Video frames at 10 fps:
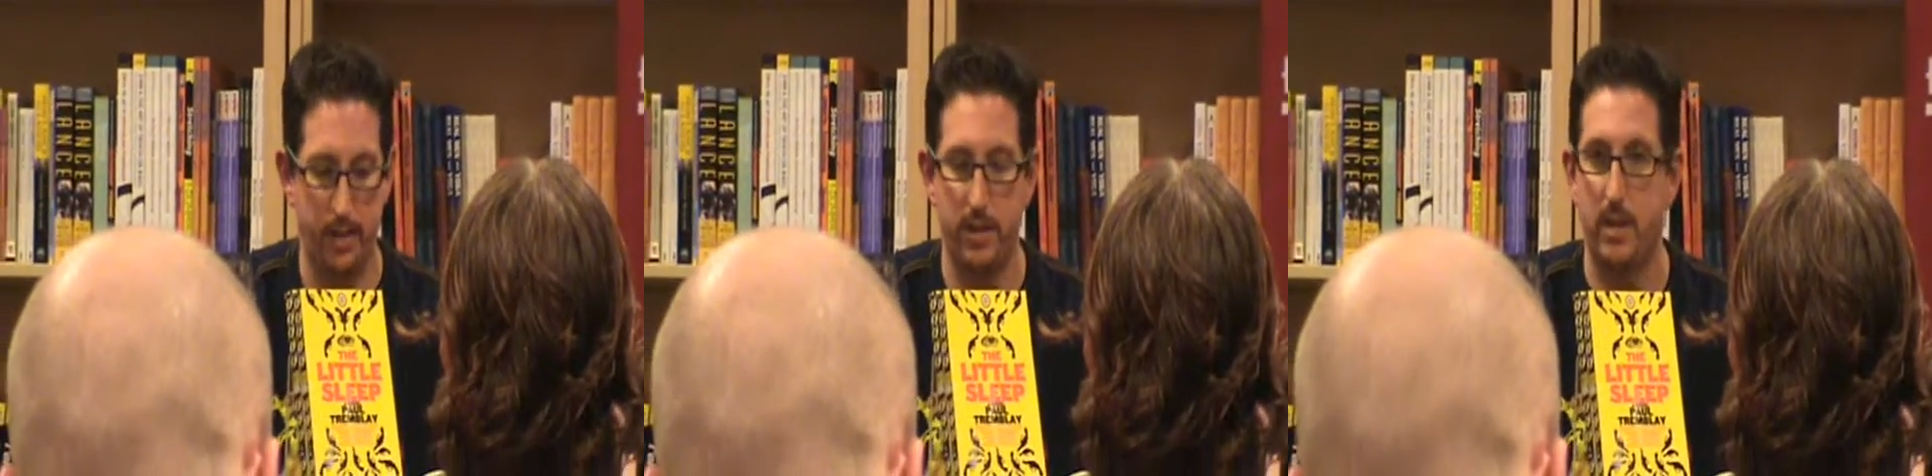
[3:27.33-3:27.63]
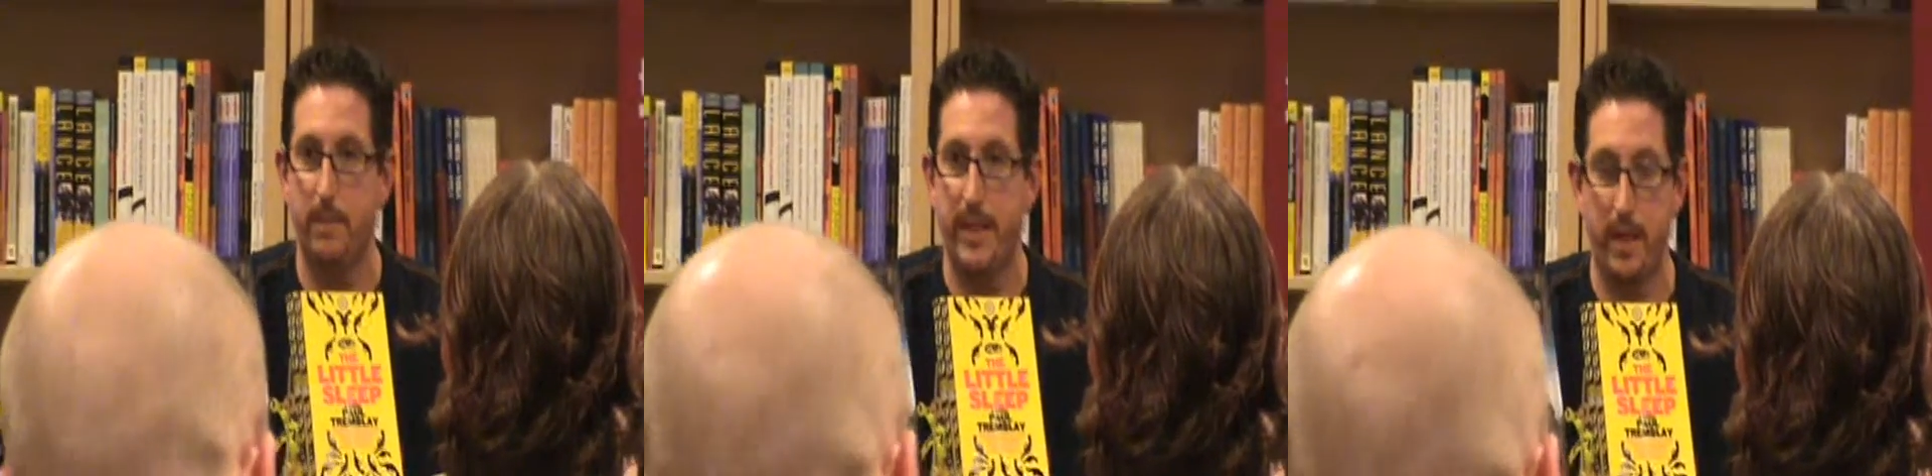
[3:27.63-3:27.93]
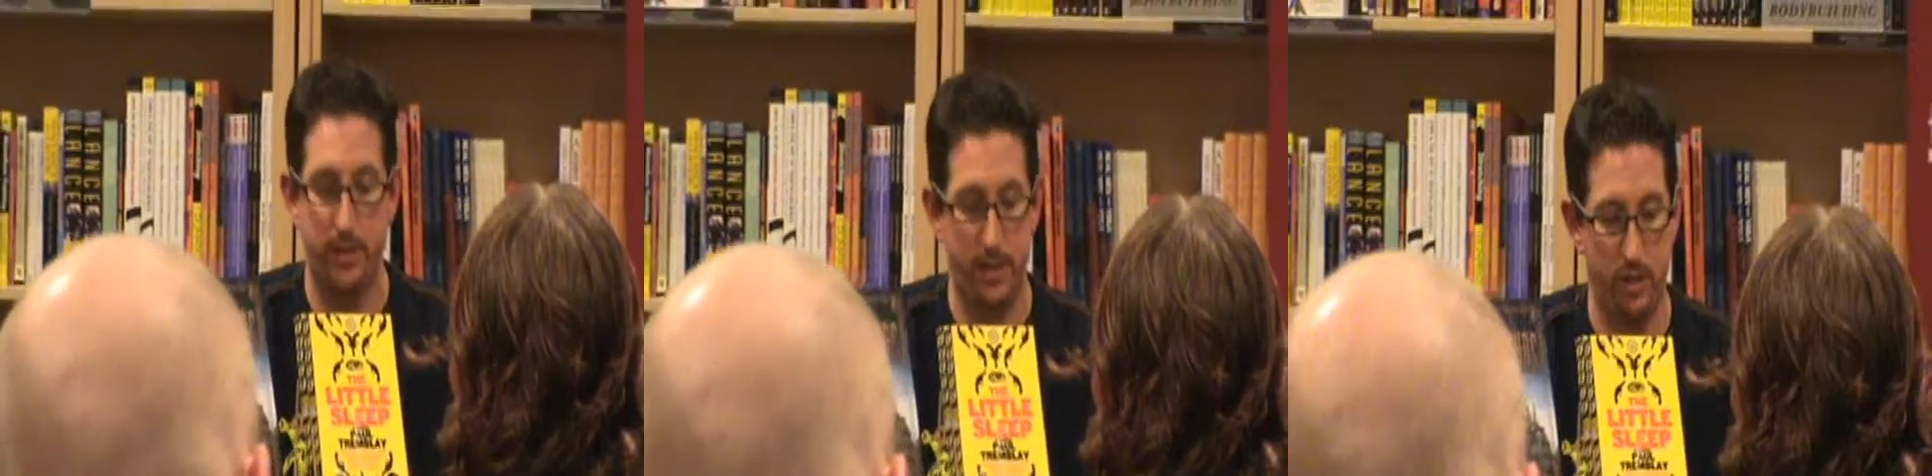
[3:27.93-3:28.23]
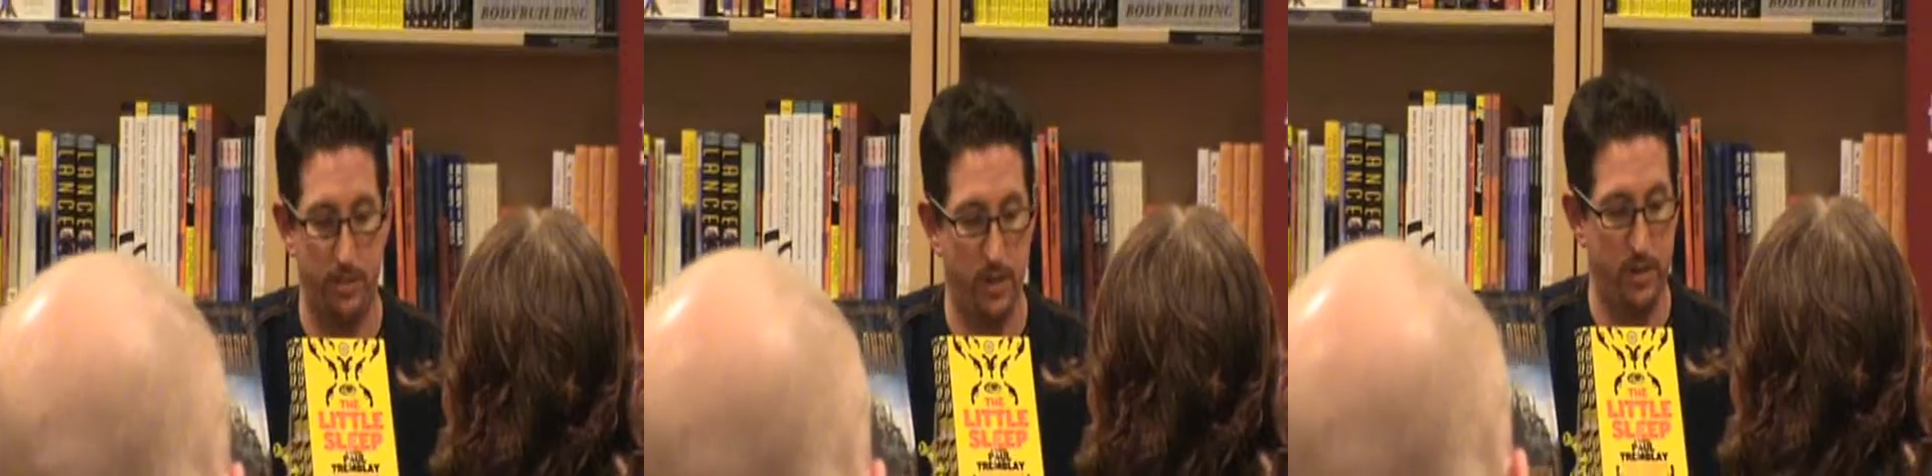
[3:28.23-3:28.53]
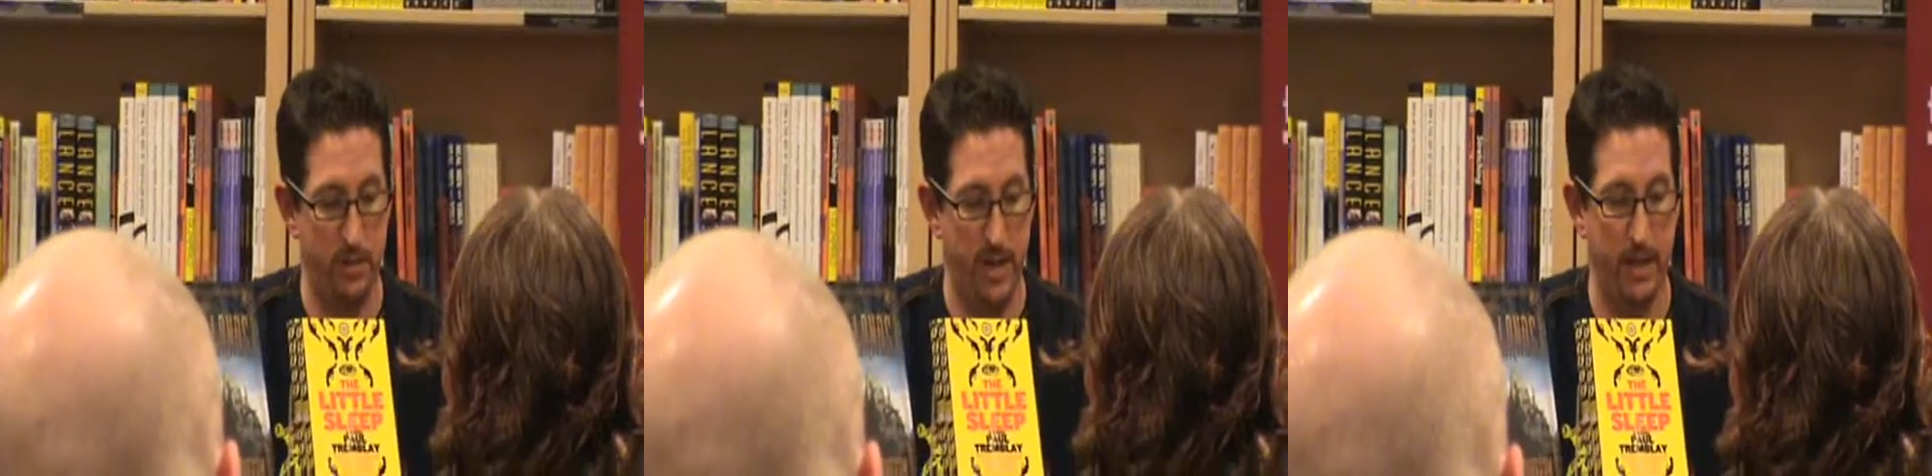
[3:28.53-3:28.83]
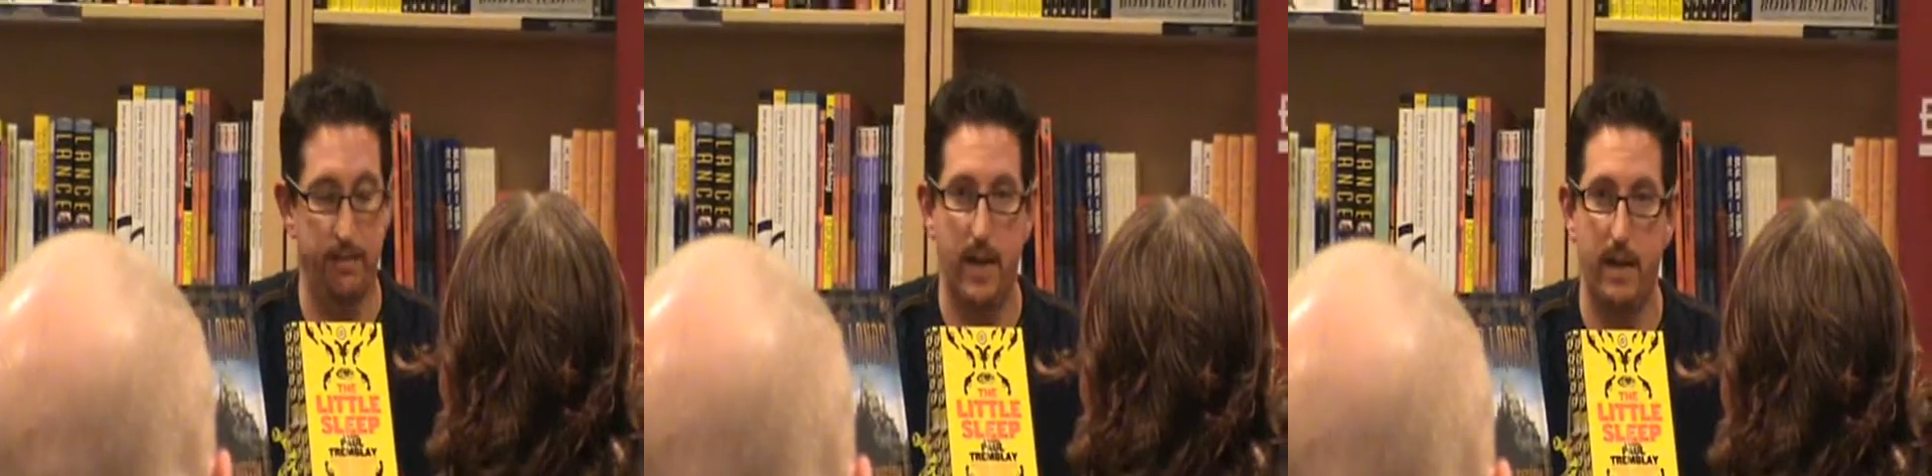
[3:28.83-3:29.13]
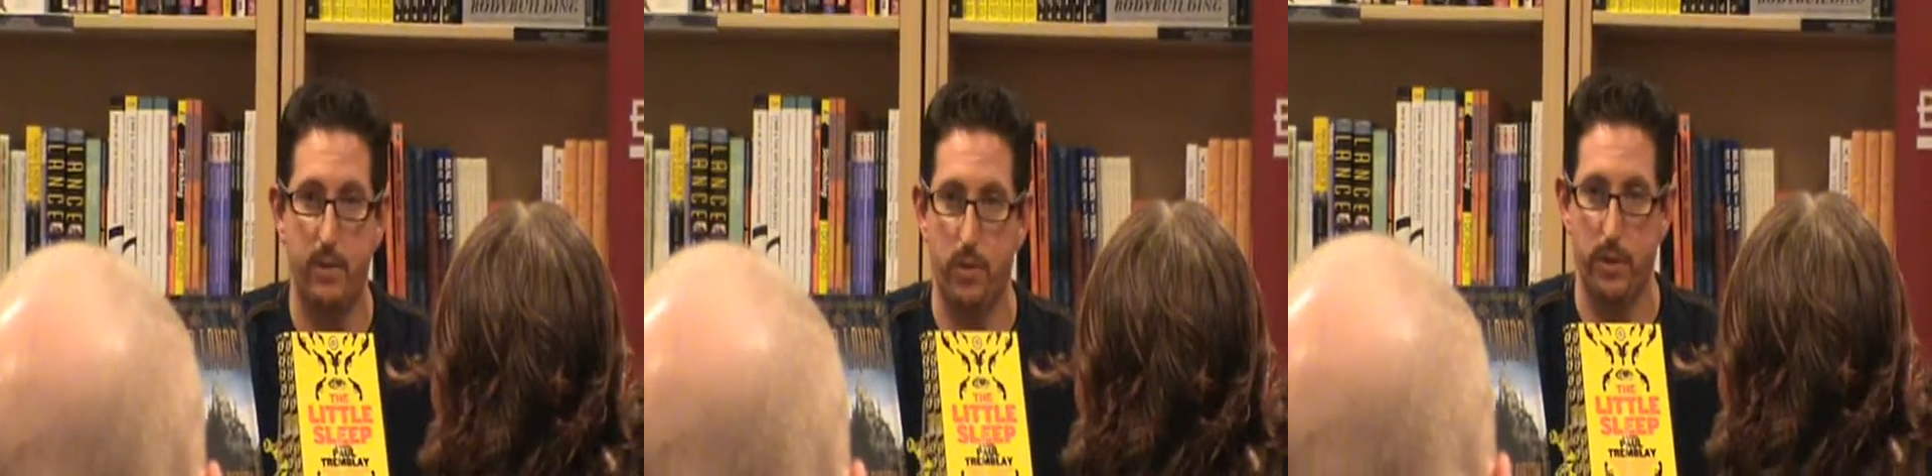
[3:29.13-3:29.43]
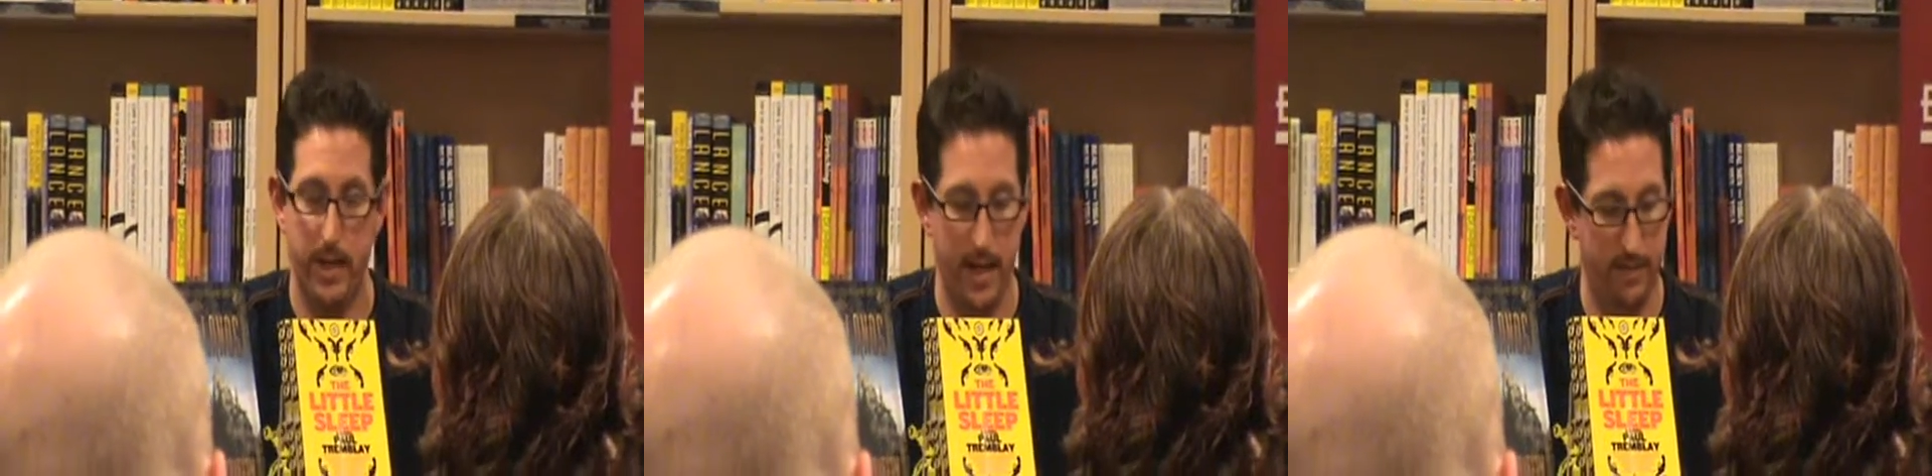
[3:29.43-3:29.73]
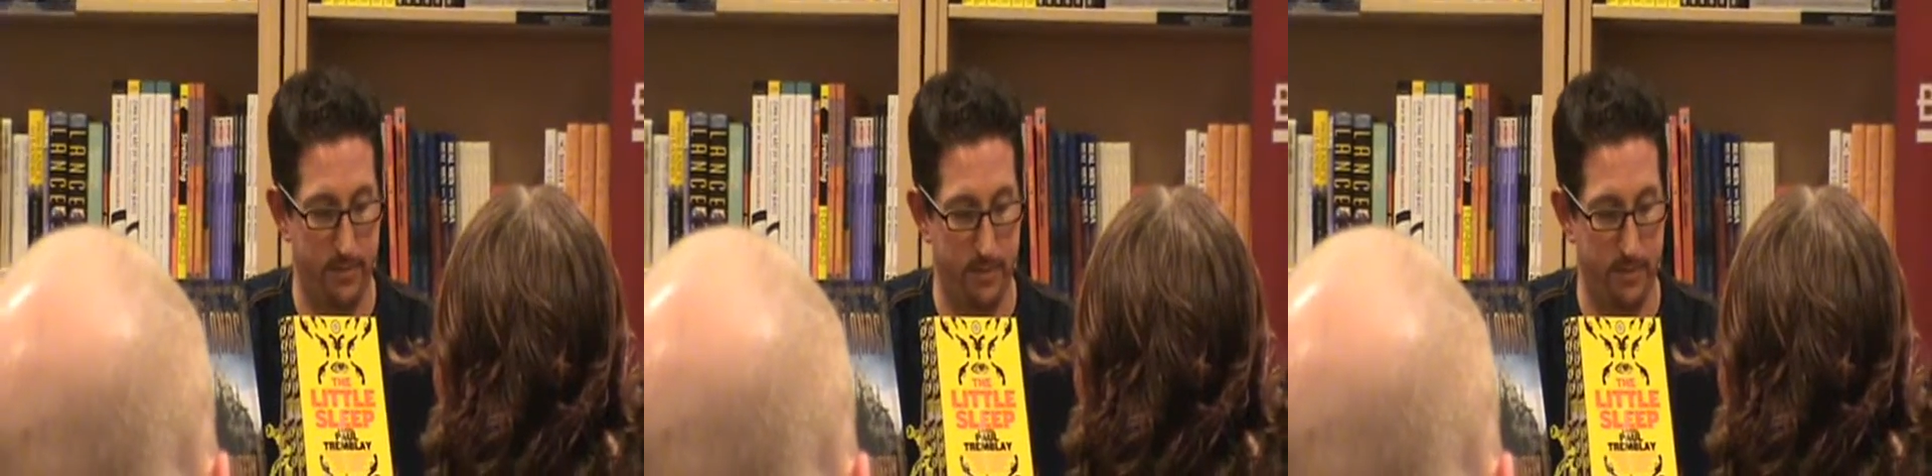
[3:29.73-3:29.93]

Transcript: or something else that's supposed to make the 5-year-old die.